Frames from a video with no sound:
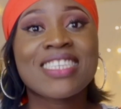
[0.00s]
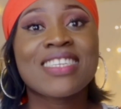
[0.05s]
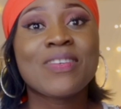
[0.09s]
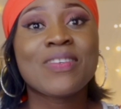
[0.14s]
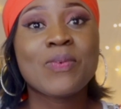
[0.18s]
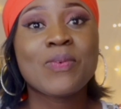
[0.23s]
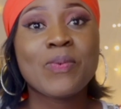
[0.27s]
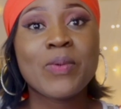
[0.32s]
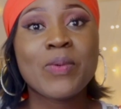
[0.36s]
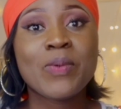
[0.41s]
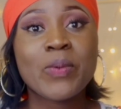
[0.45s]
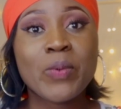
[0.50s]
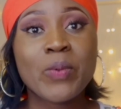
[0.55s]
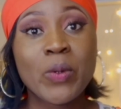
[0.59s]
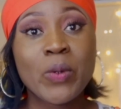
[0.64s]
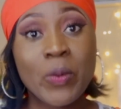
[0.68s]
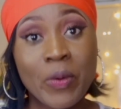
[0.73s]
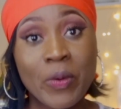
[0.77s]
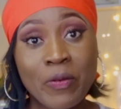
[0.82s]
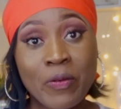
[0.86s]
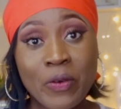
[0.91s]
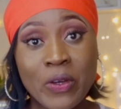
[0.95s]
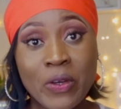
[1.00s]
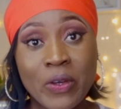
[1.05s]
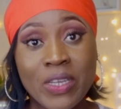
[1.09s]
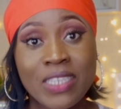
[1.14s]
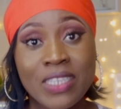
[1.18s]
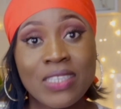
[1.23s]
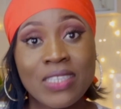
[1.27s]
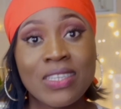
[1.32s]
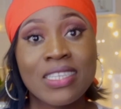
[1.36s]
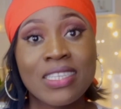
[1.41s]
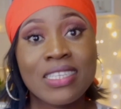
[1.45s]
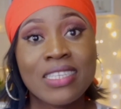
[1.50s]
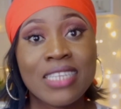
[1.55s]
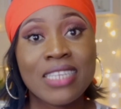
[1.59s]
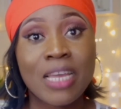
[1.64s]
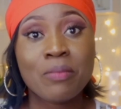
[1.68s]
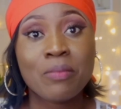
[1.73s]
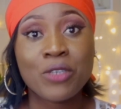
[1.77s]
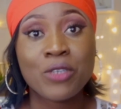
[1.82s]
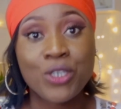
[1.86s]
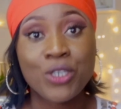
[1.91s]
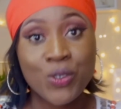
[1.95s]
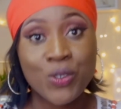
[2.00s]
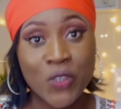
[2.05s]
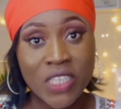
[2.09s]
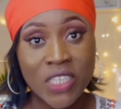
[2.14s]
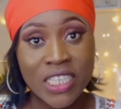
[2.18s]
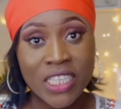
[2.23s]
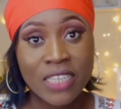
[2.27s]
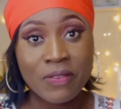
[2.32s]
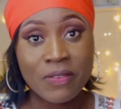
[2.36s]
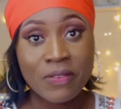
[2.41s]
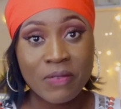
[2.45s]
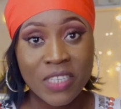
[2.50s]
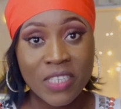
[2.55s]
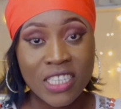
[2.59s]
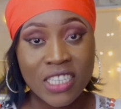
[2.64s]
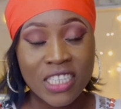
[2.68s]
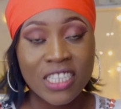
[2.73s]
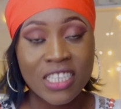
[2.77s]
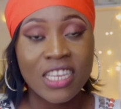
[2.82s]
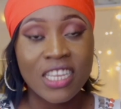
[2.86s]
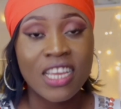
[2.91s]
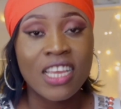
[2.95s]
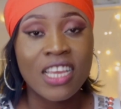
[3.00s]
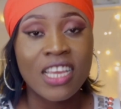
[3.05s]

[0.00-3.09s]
We will be focusing on the time restricted feeding.